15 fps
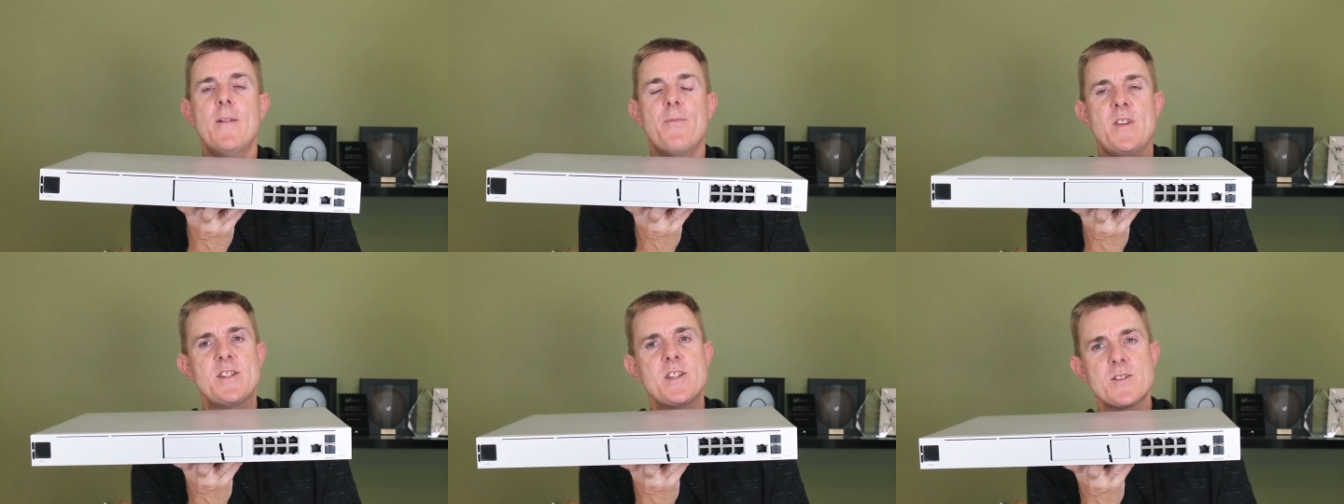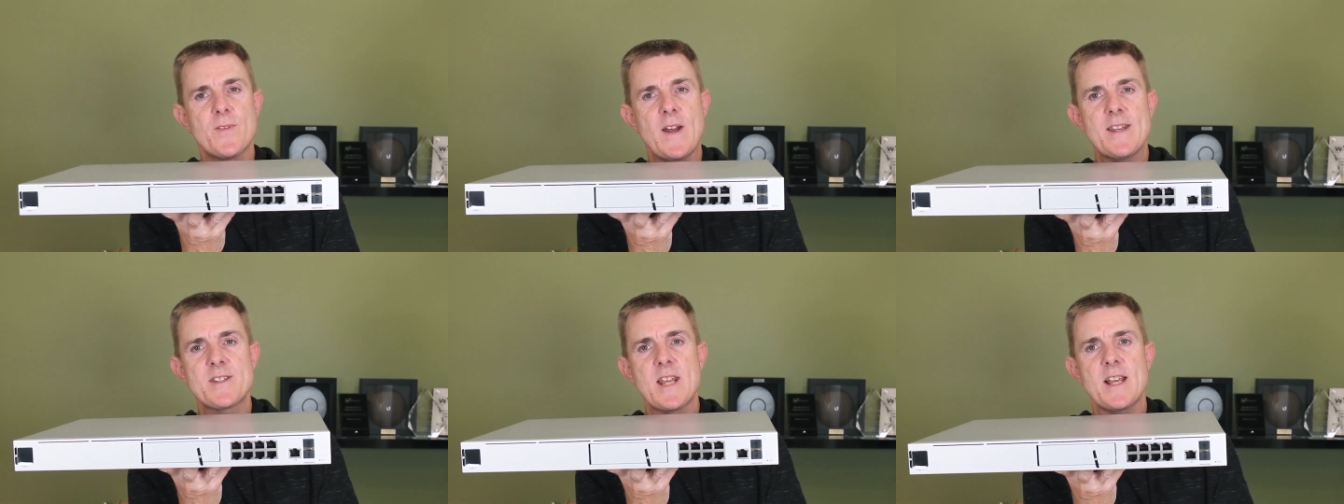This is
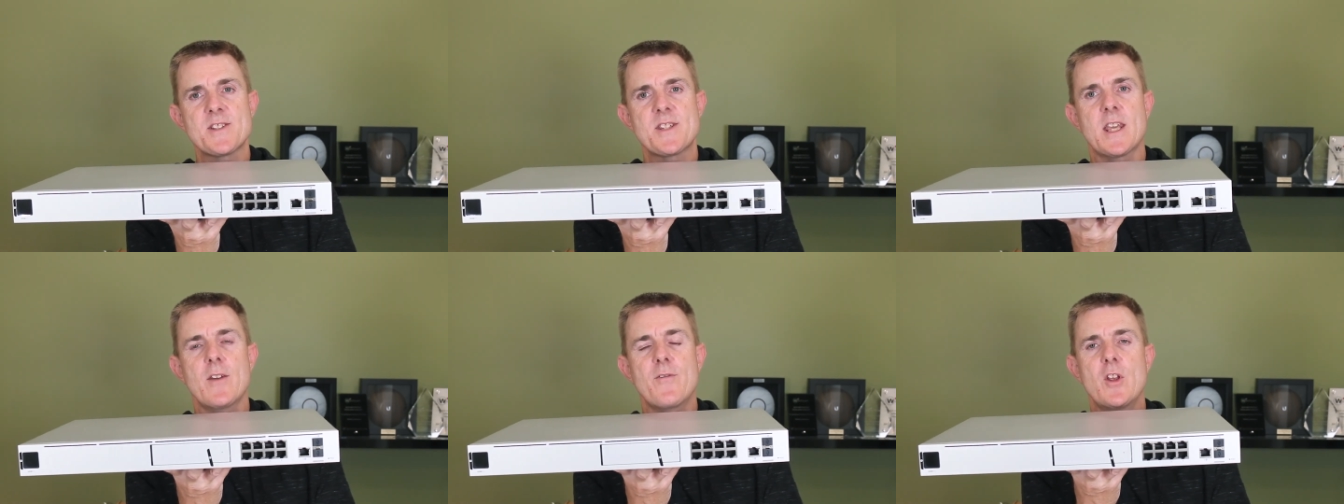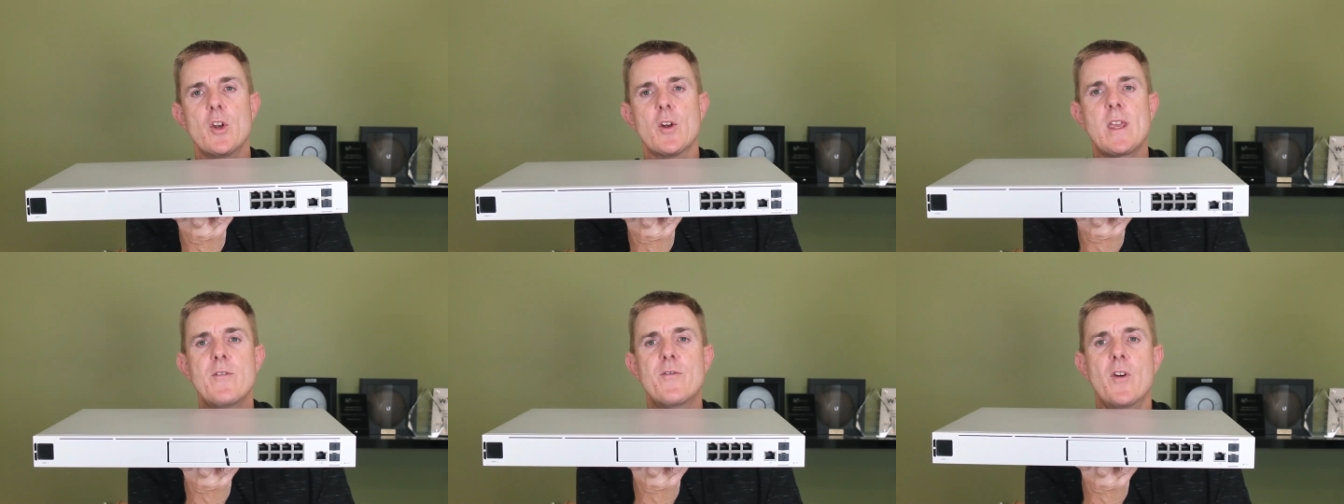fantastic if you're
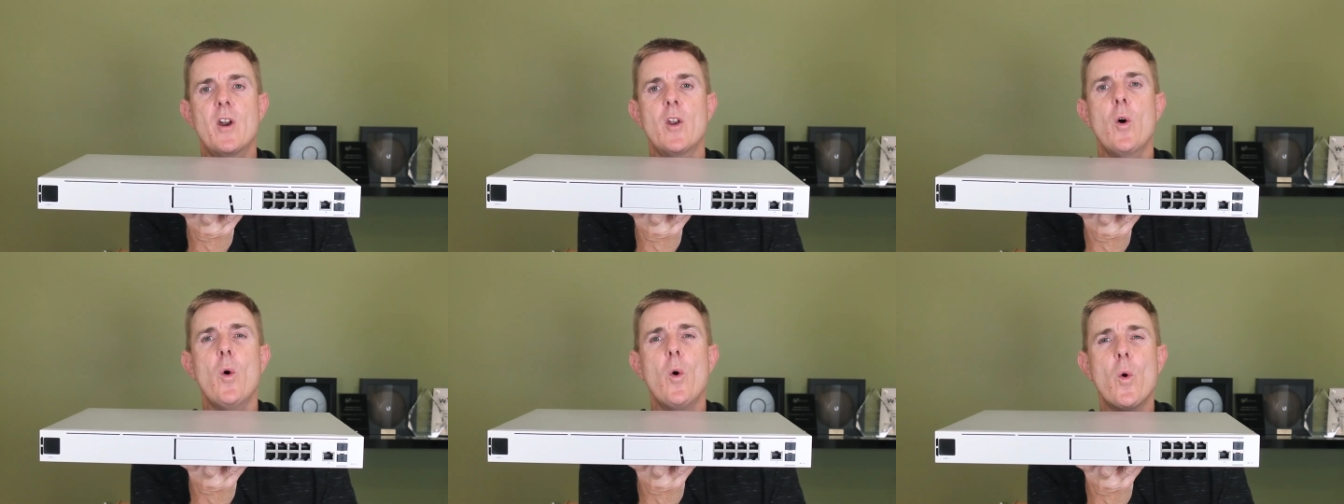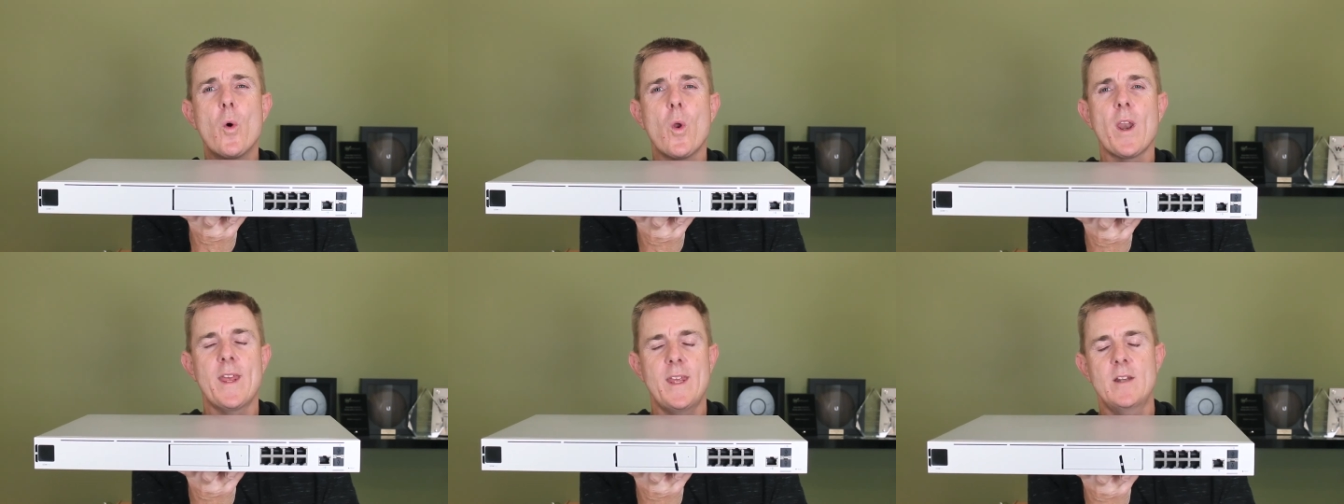looking for an
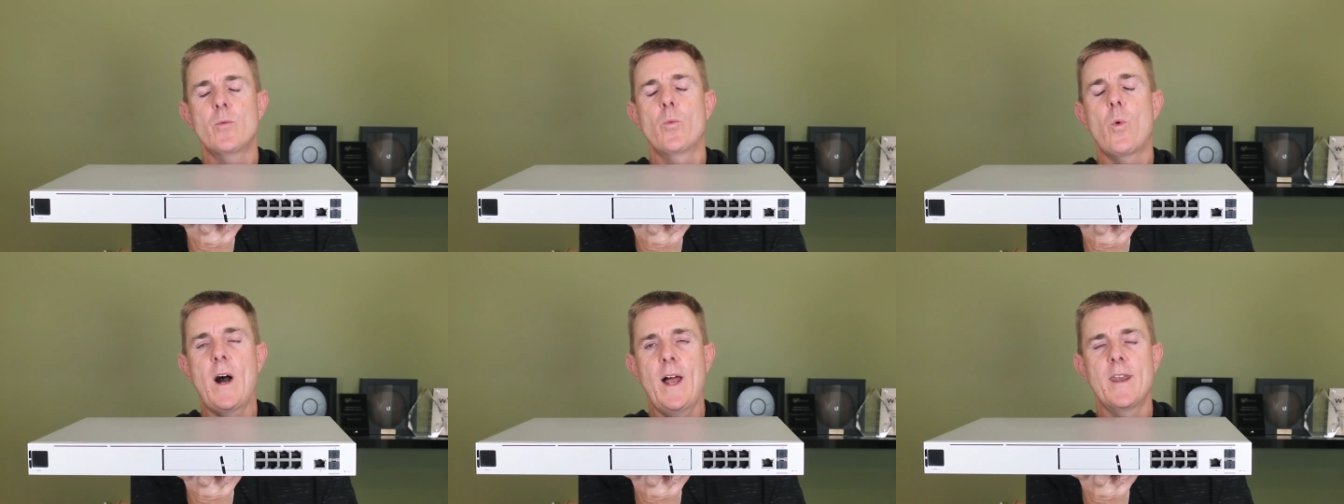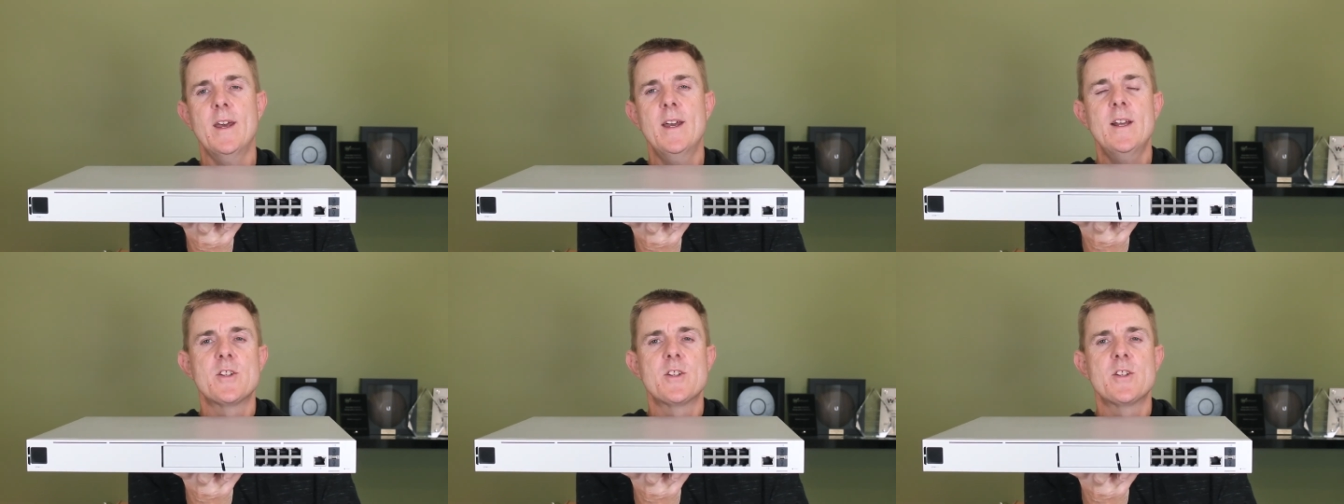all-in-one.